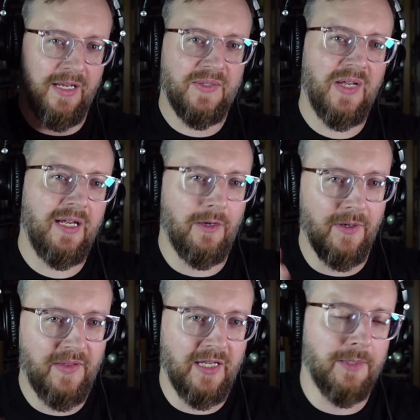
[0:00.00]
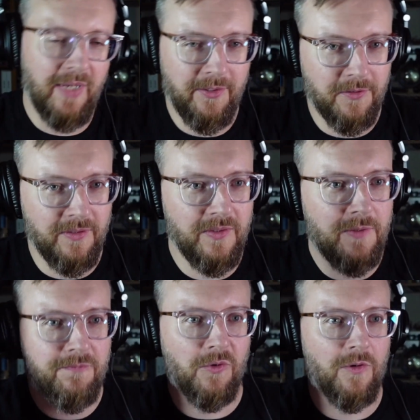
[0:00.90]
I said, I want to thank the patrons
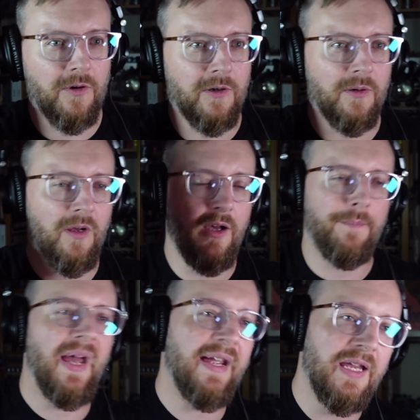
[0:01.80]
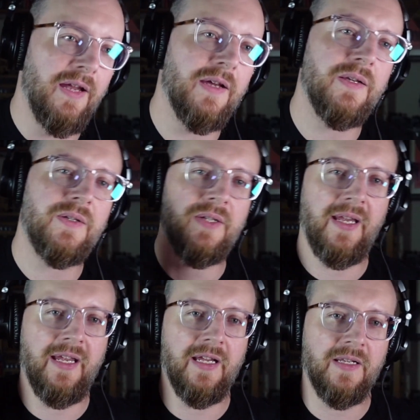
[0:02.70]
for backing us
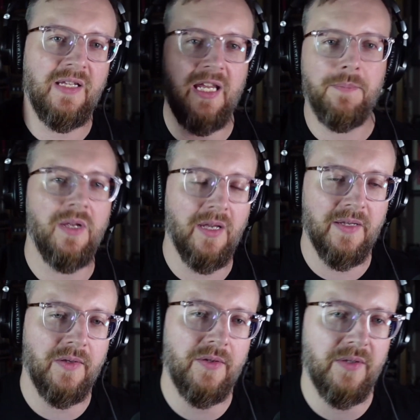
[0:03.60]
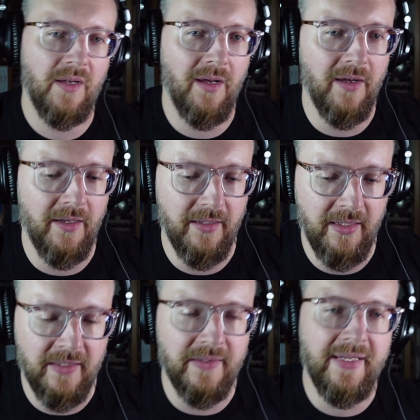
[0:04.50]
and keeping us
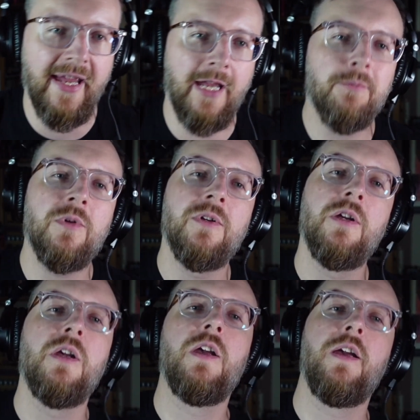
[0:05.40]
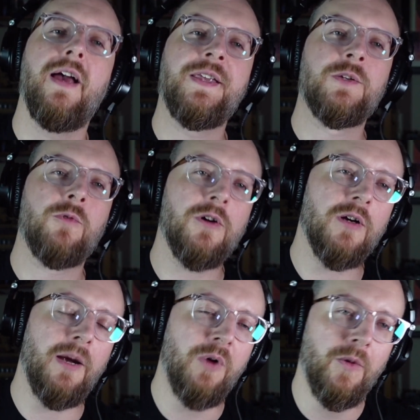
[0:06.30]
in the game, as it were.
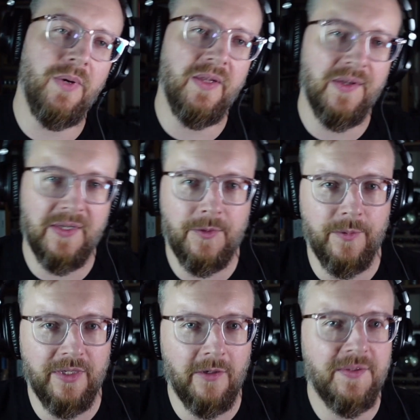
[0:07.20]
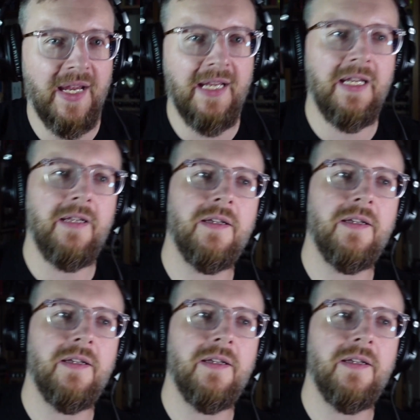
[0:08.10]
I'm hoping that this was entertaining.